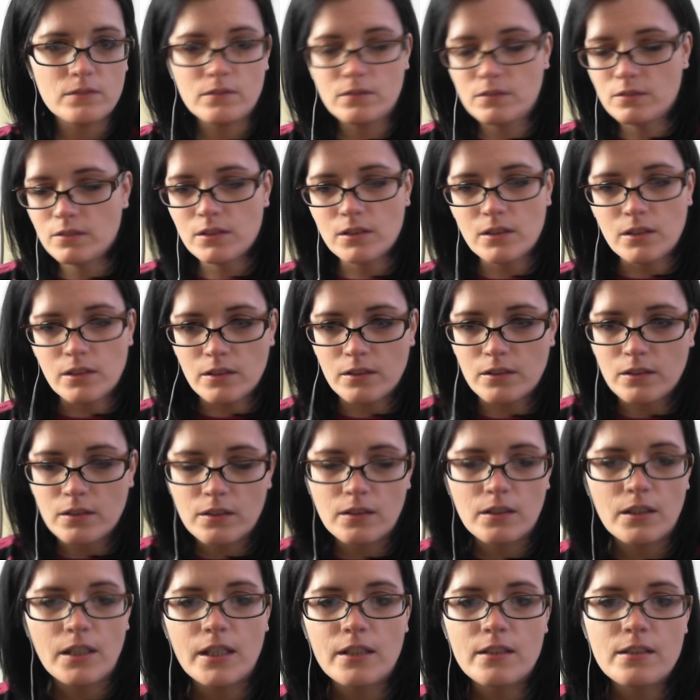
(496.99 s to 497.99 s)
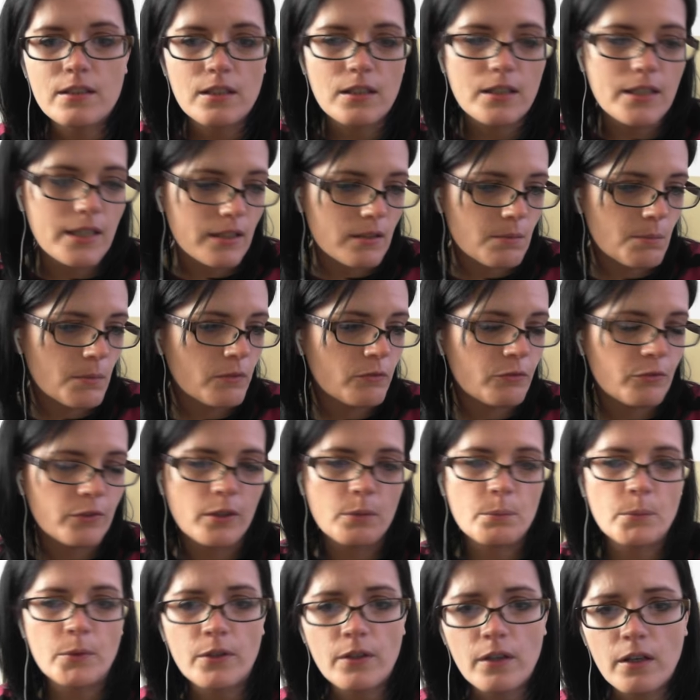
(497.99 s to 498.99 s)
you know, into the next month and
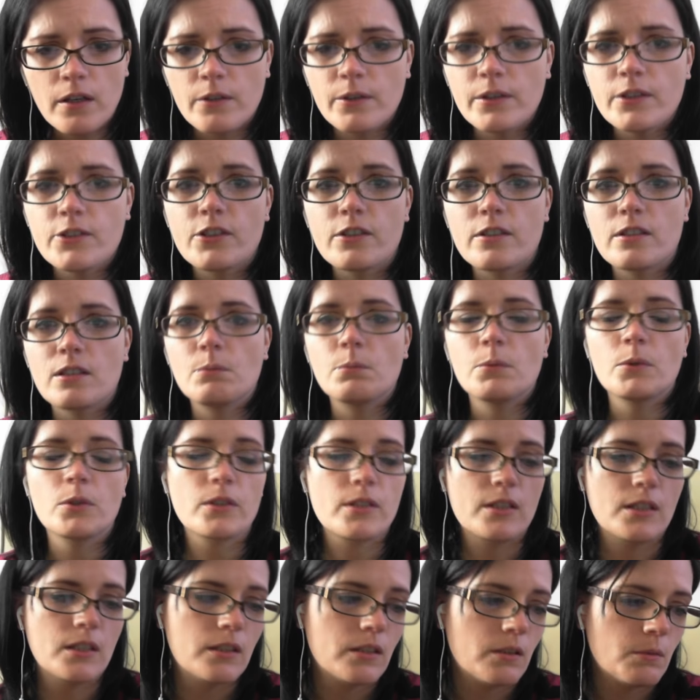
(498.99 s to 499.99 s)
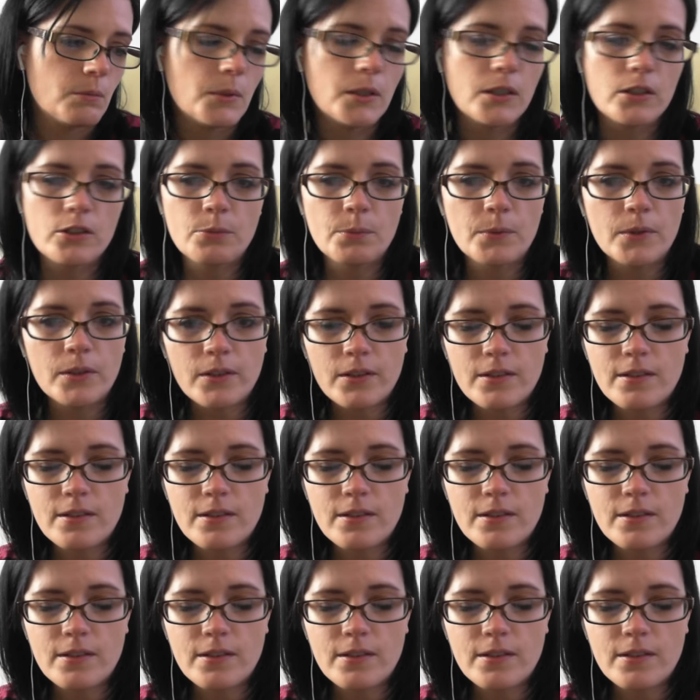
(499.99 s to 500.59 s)
I'm only just unboxing the March box,